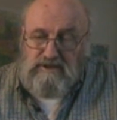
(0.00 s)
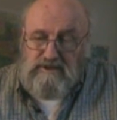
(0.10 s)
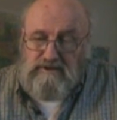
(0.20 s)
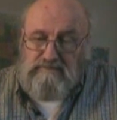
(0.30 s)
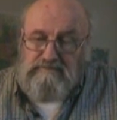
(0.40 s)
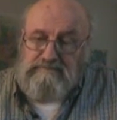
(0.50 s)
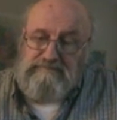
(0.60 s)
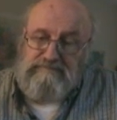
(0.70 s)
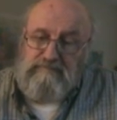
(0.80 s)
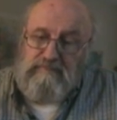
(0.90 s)

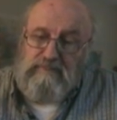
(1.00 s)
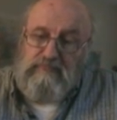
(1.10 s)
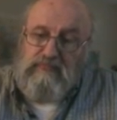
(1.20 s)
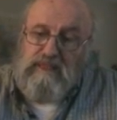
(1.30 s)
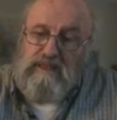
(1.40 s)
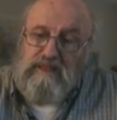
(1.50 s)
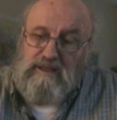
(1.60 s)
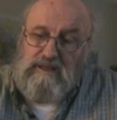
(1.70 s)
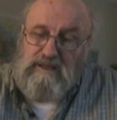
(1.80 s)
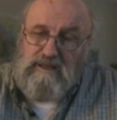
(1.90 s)
um,